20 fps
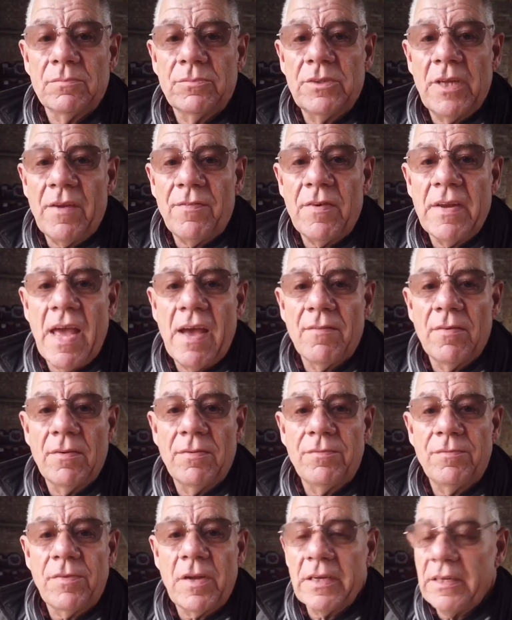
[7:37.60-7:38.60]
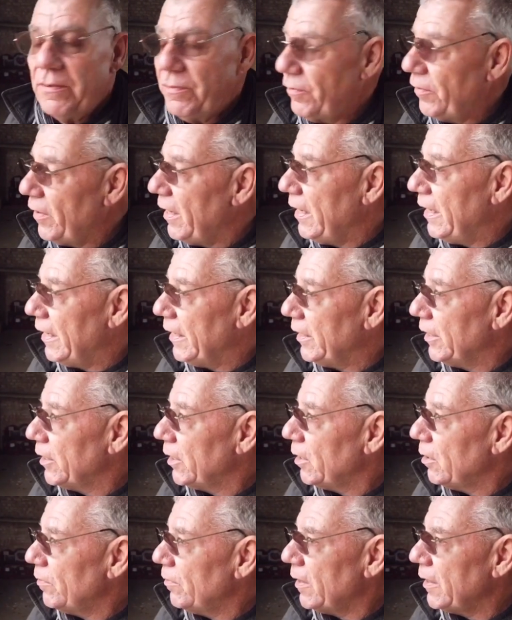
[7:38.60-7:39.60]
definitely have a funny feeling, you
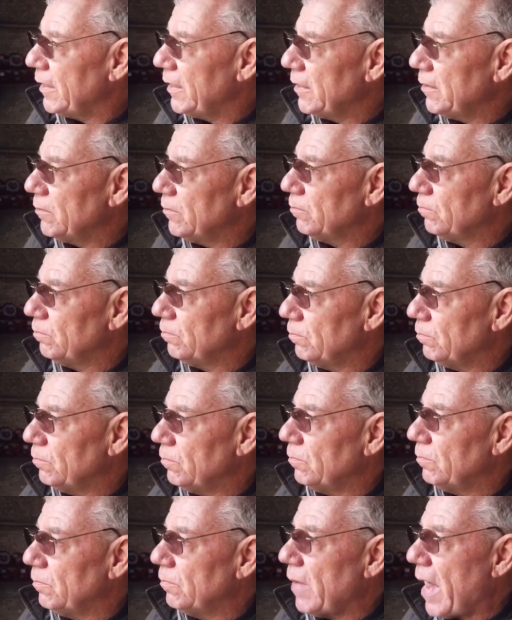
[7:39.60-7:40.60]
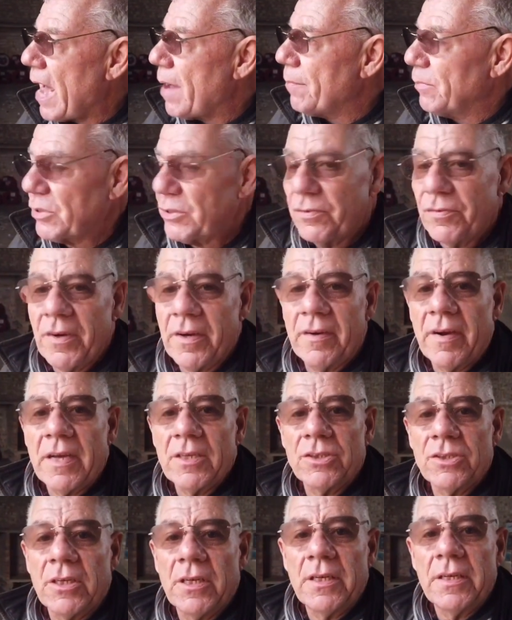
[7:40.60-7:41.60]
know, funny atmosphere
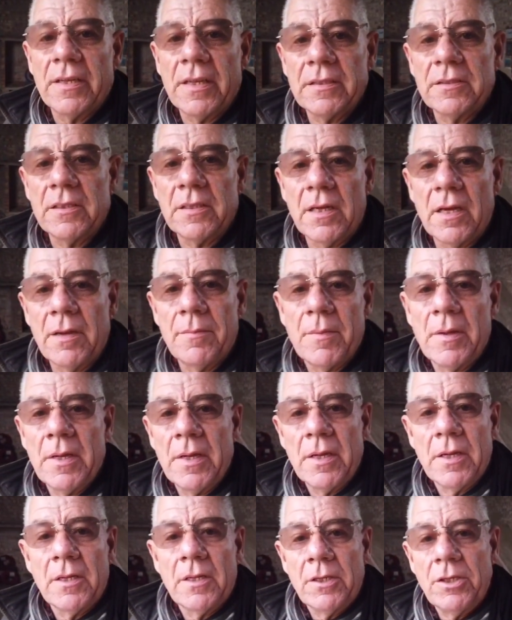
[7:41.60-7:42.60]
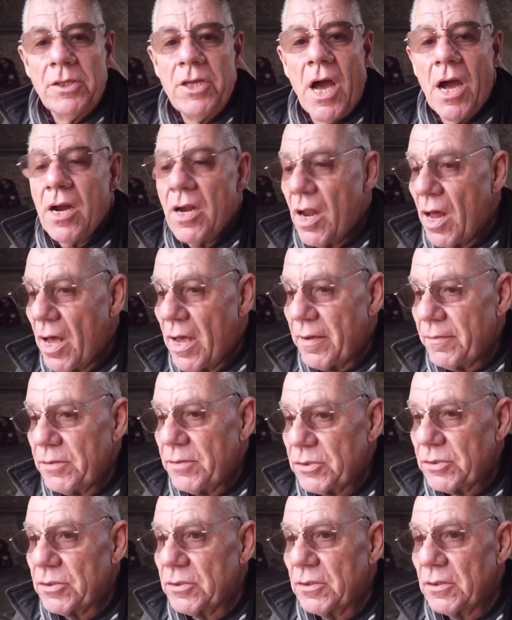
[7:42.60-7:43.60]
actually. That uh, young
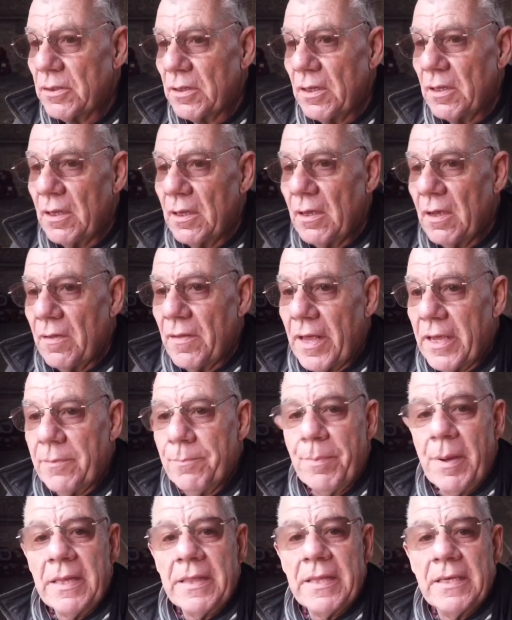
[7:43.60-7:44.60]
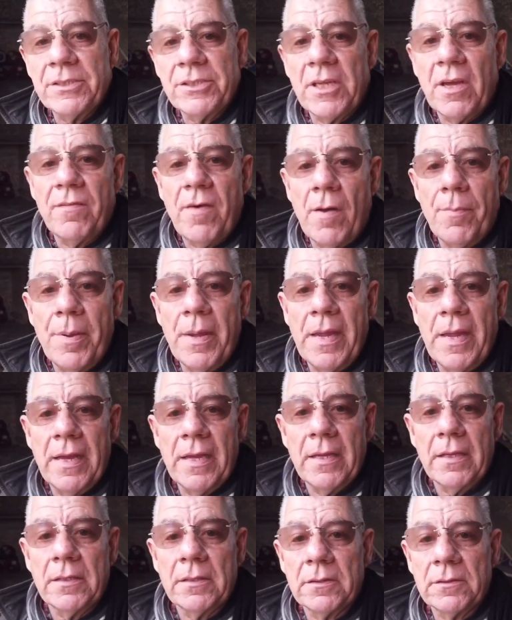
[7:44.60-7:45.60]
lives, they picked their stuff up
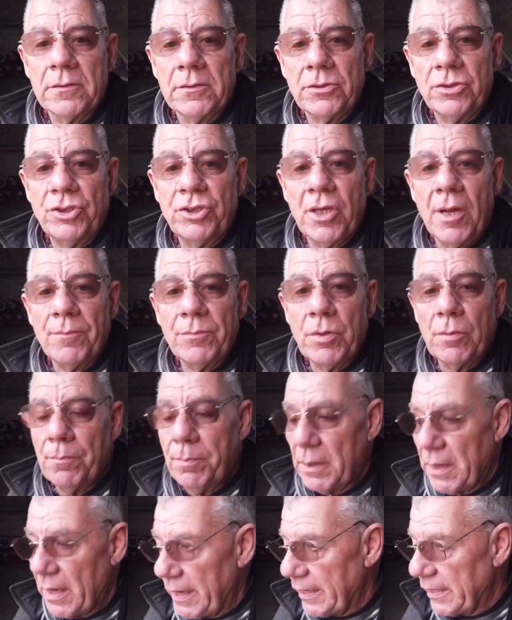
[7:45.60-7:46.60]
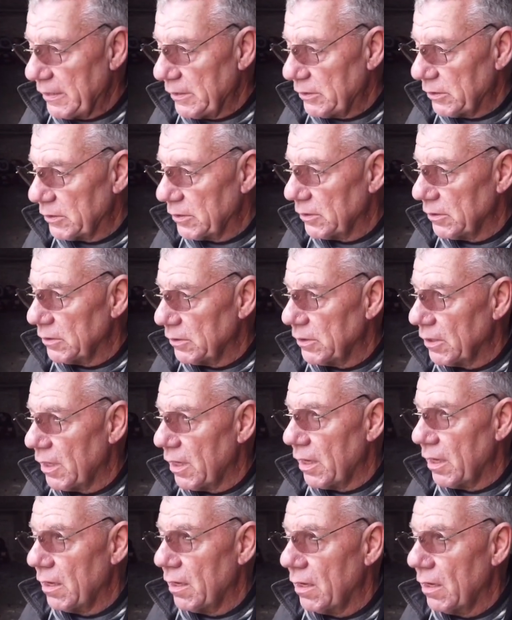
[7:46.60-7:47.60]
here, jumped on planes, and
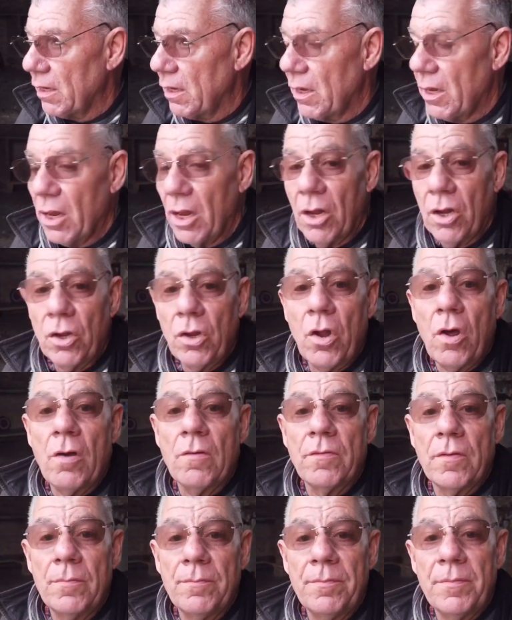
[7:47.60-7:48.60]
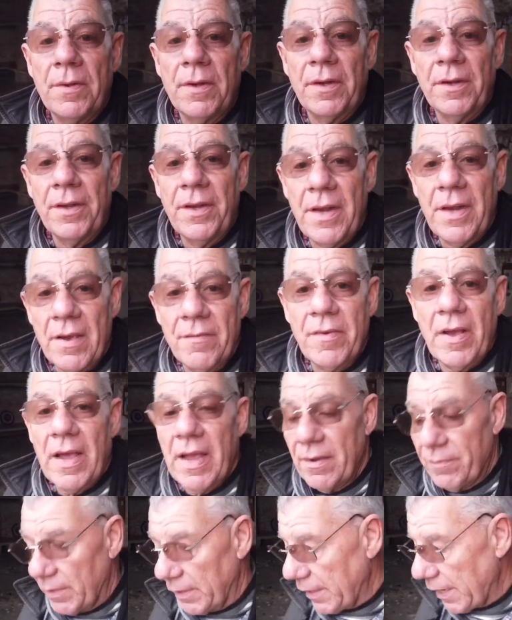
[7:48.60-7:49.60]
uh, a lot of them never
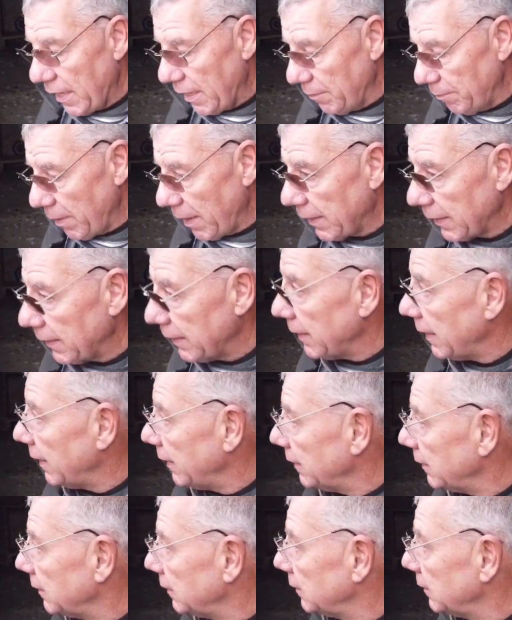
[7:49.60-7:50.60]
ever came back again.